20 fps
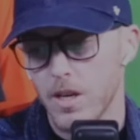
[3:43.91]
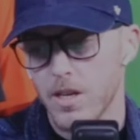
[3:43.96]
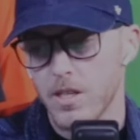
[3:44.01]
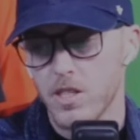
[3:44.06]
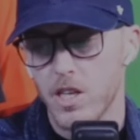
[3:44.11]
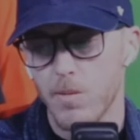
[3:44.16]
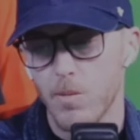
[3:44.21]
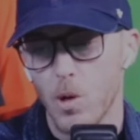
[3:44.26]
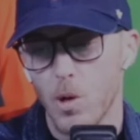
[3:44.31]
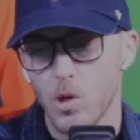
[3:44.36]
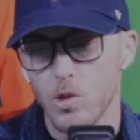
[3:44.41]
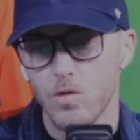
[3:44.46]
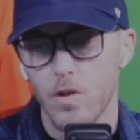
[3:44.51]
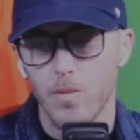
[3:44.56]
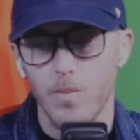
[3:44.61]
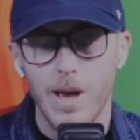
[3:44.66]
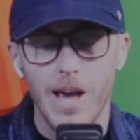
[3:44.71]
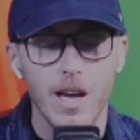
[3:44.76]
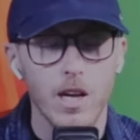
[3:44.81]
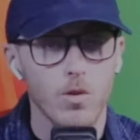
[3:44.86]
Same goes for
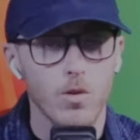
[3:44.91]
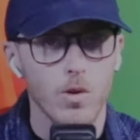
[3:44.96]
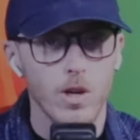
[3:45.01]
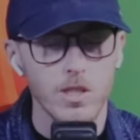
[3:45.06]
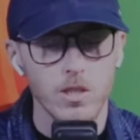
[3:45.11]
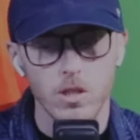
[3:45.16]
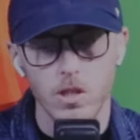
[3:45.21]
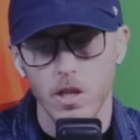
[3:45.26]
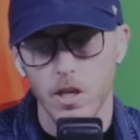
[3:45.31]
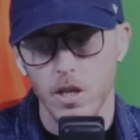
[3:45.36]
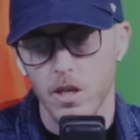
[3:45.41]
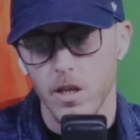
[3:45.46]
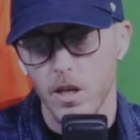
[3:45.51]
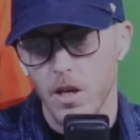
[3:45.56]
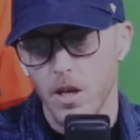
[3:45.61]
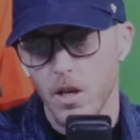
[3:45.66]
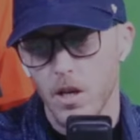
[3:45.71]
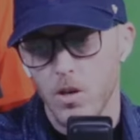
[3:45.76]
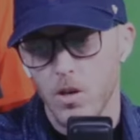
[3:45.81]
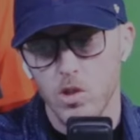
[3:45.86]
Matt Grzelcyk,
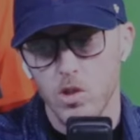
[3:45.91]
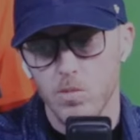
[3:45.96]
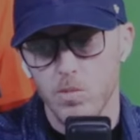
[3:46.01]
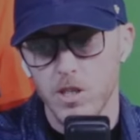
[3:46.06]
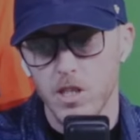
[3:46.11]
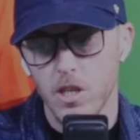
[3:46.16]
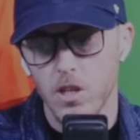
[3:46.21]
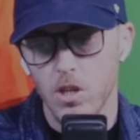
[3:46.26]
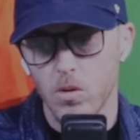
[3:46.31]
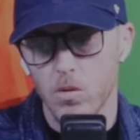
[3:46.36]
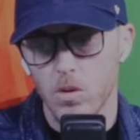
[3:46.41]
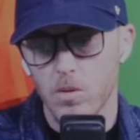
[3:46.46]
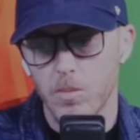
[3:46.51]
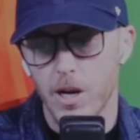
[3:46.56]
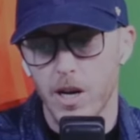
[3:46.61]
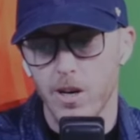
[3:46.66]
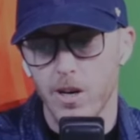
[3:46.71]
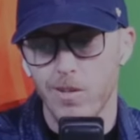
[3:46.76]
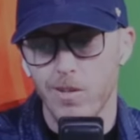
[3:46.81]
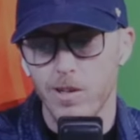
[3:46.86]
who has been dealing with a
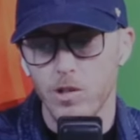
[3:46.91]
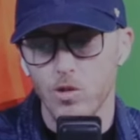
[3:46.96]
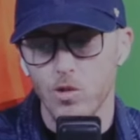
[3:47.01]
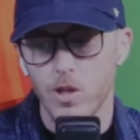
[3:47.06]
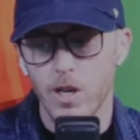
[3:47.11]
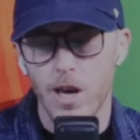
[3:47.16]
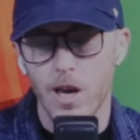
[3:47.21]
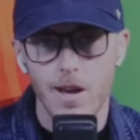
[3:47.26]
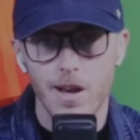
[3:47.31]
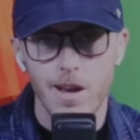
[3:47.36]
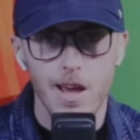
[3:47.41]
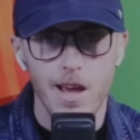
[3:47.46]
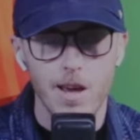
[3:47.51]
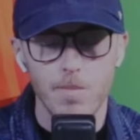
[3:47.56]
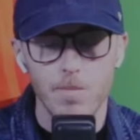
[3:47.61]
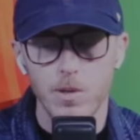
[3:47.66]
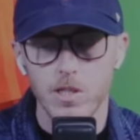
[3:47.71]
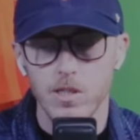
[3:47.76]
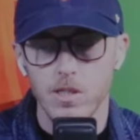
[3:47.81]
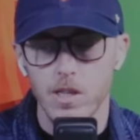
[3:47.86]
minor injury, and
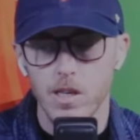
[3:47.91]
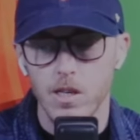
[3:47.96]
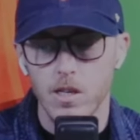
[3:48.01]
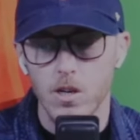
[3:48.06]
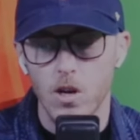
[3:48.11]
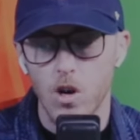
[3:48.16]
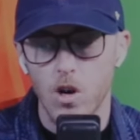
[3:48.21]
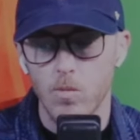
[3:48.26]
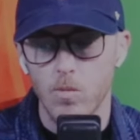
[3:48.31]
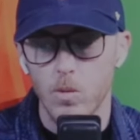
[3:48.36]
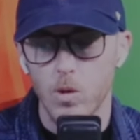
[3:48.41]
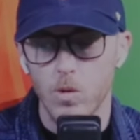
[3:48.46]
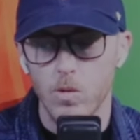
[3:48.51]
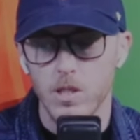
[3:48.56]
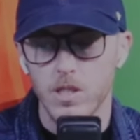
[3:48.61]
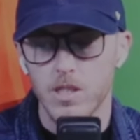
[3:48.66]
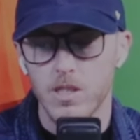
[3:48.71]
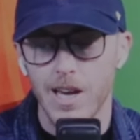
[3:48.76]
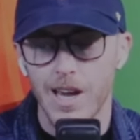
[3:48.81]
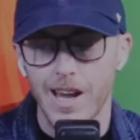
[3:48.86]
Hampus Lindholm, who
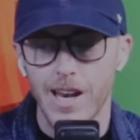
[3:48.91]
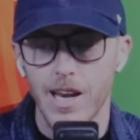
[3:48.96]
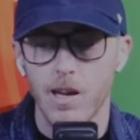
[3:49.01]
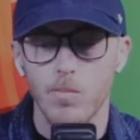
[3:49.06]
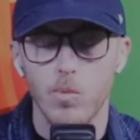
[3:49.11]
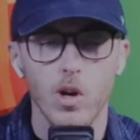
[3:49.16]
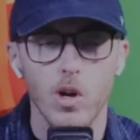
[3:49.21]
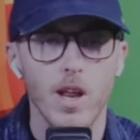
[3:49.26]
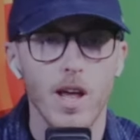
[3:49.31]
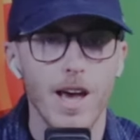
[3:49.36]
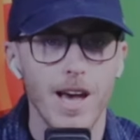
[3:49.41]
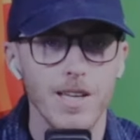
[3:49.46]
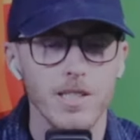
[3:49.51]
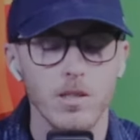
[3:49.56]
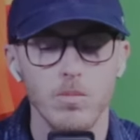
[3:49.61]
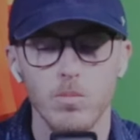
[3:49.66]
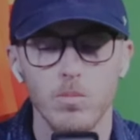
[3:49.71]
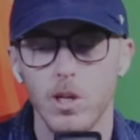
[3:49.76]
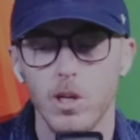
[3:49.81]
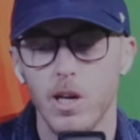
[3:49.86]
is skating but
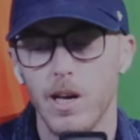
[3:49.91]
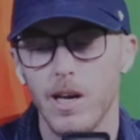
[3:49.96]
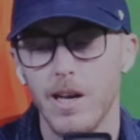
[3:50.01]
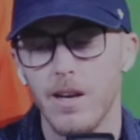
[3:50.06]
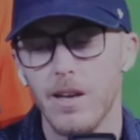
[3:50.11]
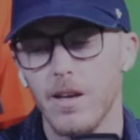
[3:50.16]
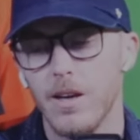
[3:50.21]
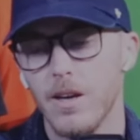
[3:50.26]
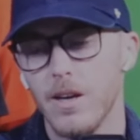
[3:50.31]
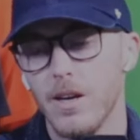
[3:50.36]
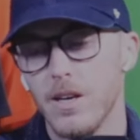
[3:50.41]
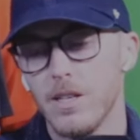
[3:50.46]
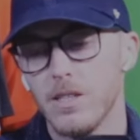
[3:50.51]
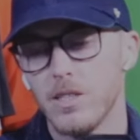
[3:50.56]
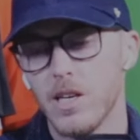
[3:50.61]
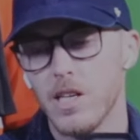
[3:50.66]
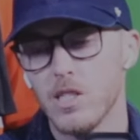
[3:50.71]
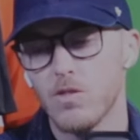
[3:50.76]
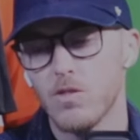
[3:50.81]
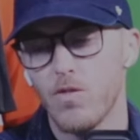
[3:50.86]
hasn't played
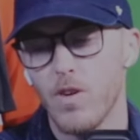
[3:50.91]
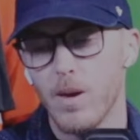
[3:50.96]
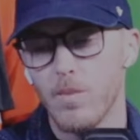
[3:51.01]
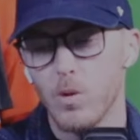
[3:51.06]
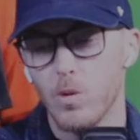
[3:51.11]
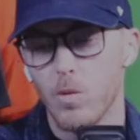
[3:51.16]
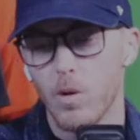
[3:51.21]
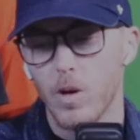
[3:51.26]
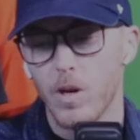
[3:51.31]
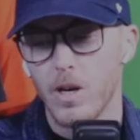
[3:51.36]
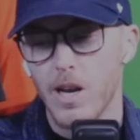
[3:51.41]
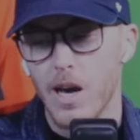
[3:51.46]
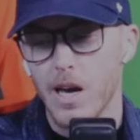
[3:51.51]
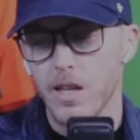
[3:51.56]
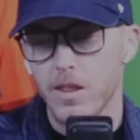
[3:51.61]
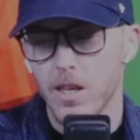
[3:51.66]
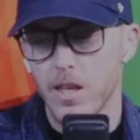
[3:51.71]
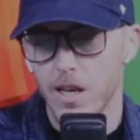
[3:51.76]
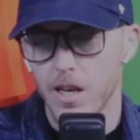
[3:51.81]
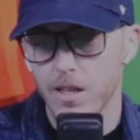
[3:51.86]
since February
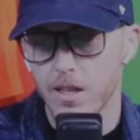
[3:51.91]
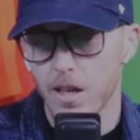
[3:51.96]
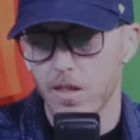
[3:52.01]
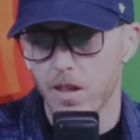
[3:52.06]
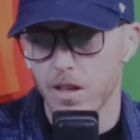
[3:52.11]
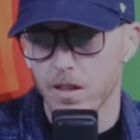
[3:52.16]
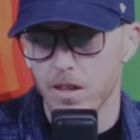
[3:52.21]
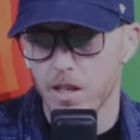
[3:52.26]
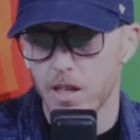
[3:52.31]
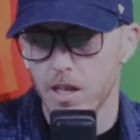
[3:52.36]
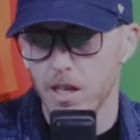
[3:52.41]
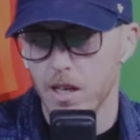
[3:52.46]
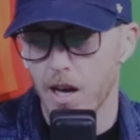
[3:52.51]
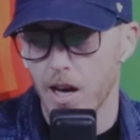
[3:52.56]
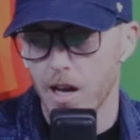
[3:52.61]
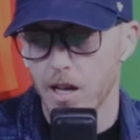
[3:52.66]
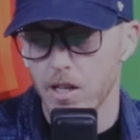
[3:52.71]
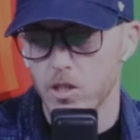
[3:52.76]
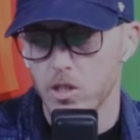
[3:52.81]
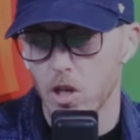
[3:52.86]
19th. I think the
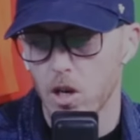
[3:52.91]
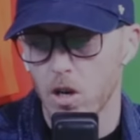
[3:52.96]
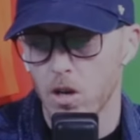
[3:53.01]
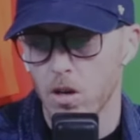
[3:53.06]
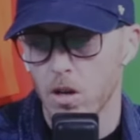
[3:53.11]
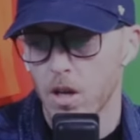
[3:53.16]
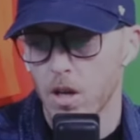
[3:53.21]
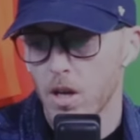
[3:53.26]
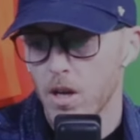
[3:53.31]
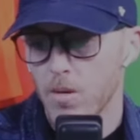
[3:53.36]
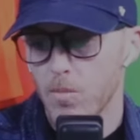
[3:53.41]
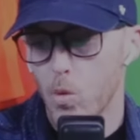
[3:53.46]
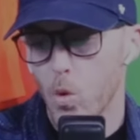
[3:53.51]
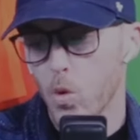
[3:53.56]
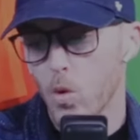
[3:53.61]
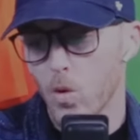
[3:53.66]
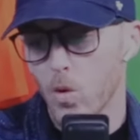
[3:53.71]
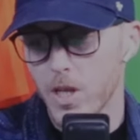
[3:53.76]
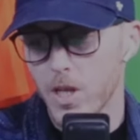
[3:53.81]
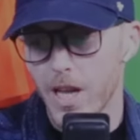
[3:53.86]
odds are more
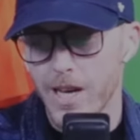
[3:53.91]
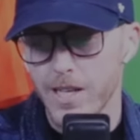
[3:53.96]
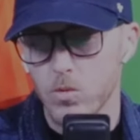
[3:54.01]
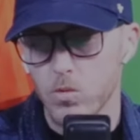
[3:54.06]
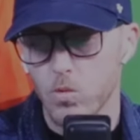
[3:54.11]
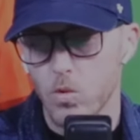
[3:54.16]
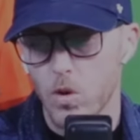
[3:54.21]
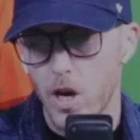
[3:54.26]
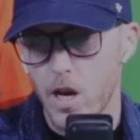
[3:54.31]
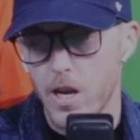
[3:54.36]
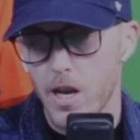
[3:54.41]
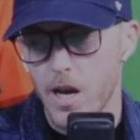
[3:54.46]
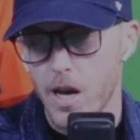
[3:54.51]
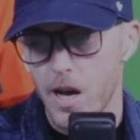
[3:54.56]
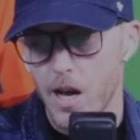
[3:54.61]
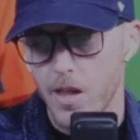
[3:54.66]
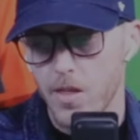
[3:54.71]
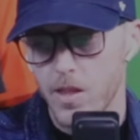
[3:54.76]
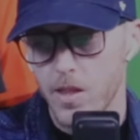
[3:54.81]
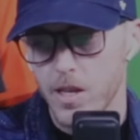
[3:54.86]
or less right
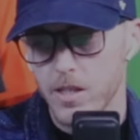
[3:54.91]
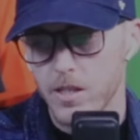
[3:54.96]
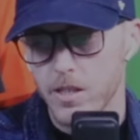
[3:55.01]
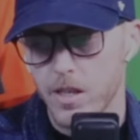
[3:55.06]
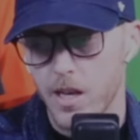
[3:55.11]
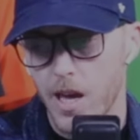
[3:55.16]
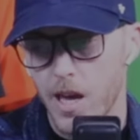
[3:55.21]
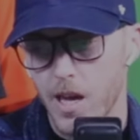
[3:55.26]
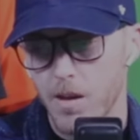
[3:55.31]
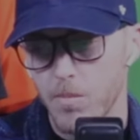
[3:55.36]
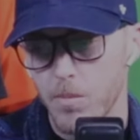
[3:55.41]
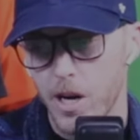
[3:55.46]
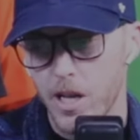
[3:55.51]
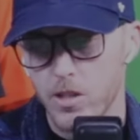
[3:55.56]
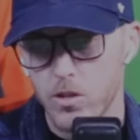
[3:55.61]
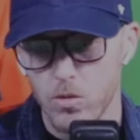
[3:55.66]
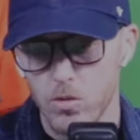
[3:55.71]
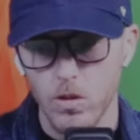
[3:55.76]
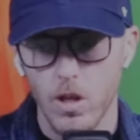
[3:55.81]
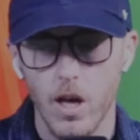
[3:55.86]
on this game, but I
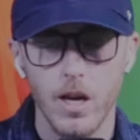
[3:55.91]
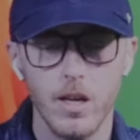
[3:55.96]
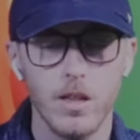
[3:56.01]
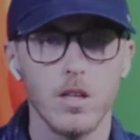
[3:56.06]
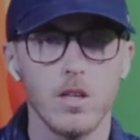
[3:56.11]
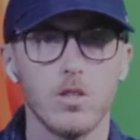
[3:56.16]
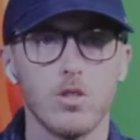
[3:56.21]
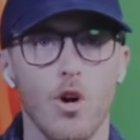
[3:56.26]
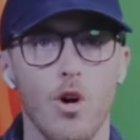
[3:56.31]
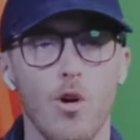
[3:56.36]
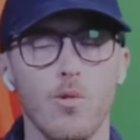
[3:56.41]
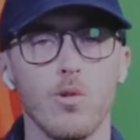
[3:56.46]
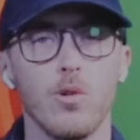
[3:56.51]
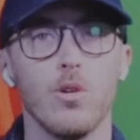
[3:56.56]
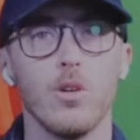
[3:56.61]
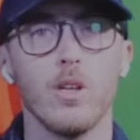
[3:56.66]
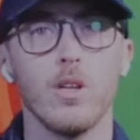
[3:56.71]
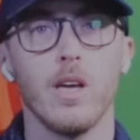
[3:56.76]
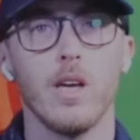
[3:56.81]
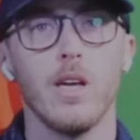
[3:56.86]
do like the
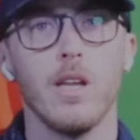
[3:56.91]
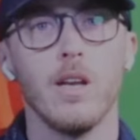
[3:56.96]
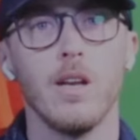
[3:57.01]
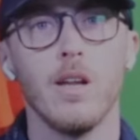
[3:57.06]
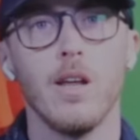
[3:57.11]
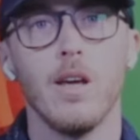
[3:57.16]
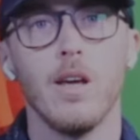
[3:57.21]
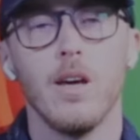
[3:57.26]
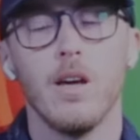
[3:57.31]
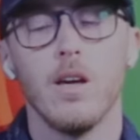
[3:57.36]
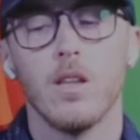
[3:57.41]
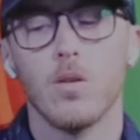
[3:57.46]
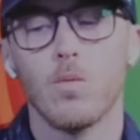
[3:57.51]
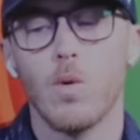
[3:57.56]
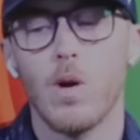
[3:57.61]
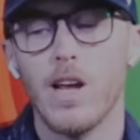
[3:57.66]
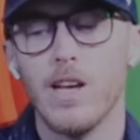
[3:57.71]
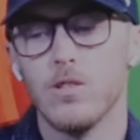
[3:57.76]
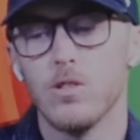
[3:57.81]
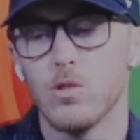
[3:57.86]
total in the
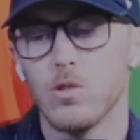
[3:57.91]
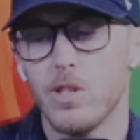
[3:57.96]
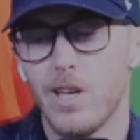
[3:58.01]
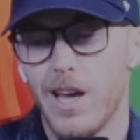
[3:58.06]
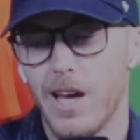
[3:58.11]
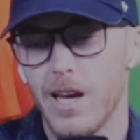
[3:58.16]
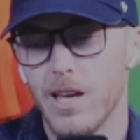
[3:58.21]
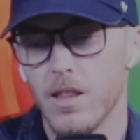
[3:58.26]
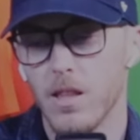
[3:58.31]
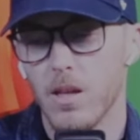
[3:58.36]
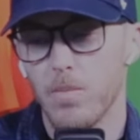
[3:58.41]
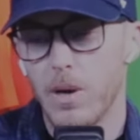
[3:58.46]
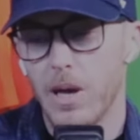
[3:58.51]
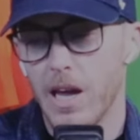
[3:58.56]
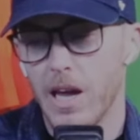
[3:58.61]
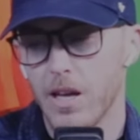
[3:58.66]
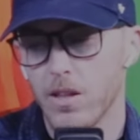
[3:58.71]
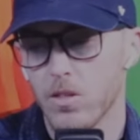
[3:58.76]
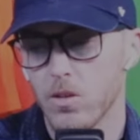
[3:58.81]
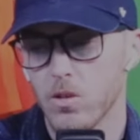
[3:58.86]
Rangers and the
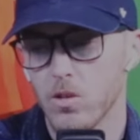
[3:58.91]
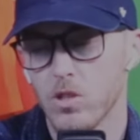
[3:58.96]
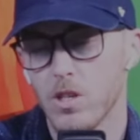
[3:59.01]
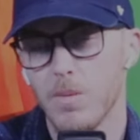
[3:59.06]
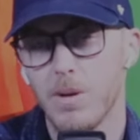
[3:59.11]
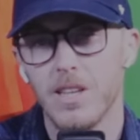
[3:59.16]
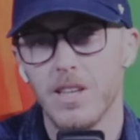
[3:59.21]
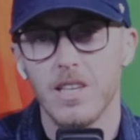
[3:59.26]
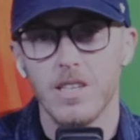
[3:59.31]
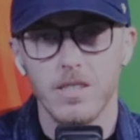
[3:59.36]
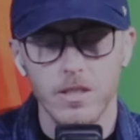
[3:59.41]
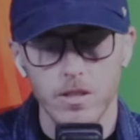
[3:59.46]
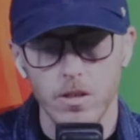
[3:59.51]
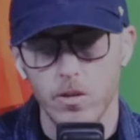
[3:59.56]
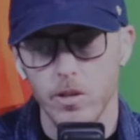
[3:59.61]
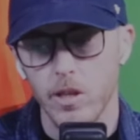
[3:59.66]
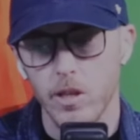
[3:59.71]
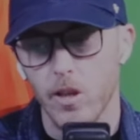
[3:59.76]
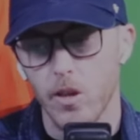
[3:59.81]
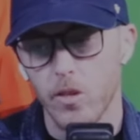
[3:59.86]
Panthers. I mean, this is
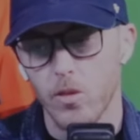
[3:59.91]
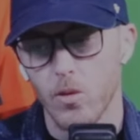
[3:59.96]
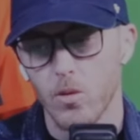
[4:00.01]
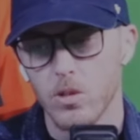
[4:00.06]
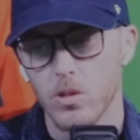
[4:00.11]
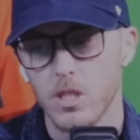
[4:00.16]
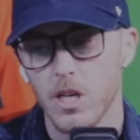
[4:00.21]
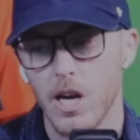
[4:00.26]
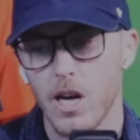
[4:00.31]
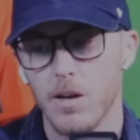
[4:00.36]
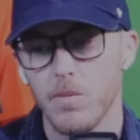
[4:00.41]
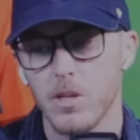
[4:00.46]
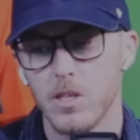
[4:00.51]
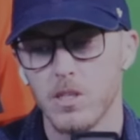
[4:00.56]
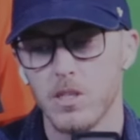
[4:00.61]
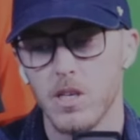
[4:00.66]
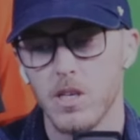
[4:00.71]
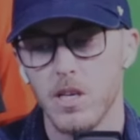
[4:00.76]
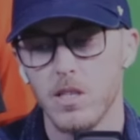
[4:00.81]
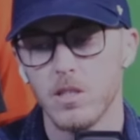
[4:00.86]
only the 3rd time
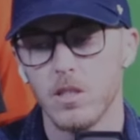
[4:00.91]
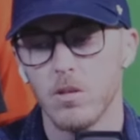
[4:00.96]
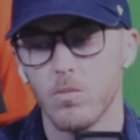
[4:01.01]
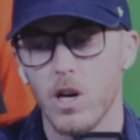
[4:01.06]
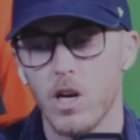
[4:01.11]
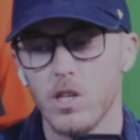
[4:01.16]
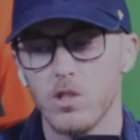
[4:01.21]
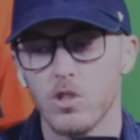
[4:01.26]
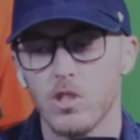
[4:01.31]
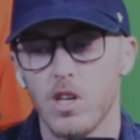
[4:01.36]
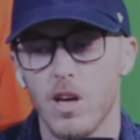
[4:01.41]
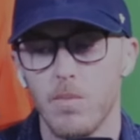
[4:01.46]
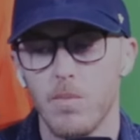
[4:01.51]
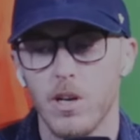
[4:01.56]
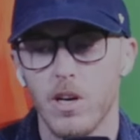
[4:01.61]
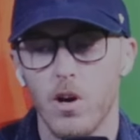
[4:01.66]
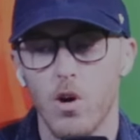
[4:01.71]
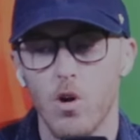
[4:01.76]
this season the Rangers have been a